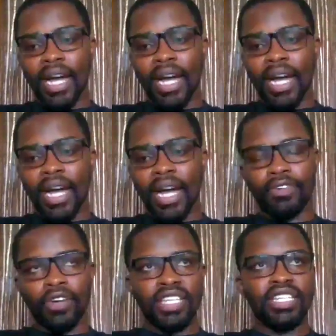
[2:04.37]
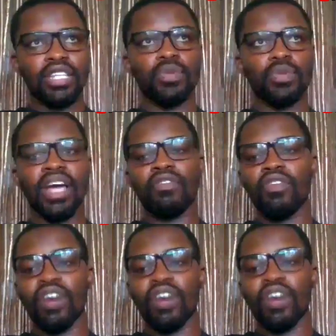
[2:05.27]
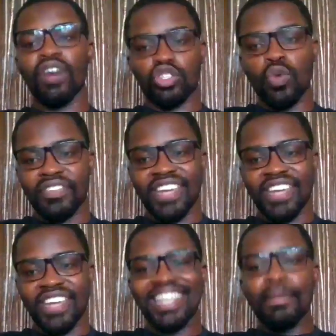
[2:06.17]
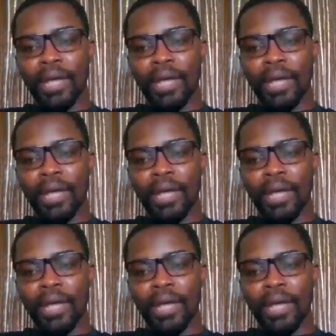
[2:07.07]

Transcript: instance, we have over 200 membership.